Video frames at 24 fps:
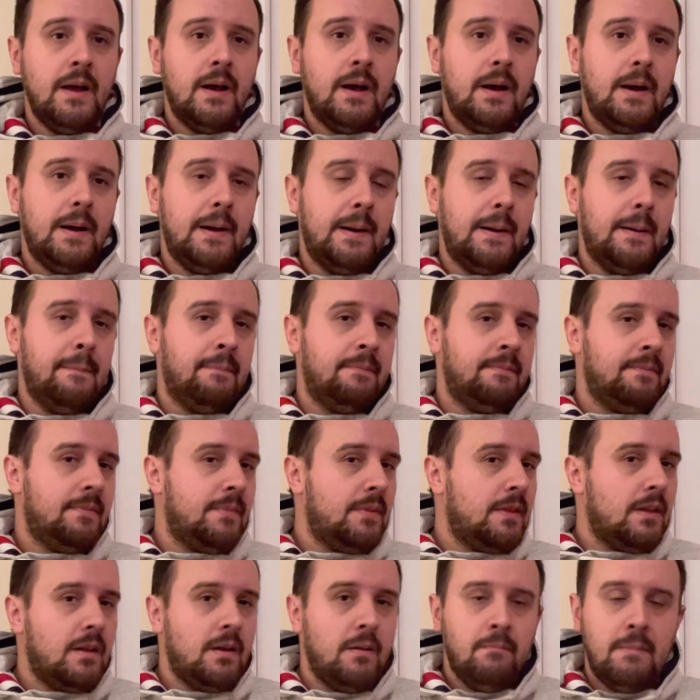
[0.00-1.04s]

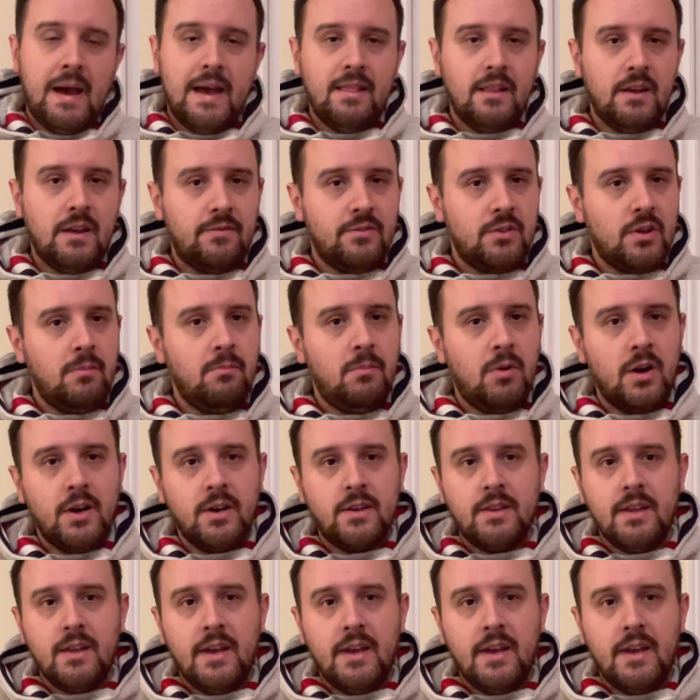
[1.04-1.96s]
Man left unmarked,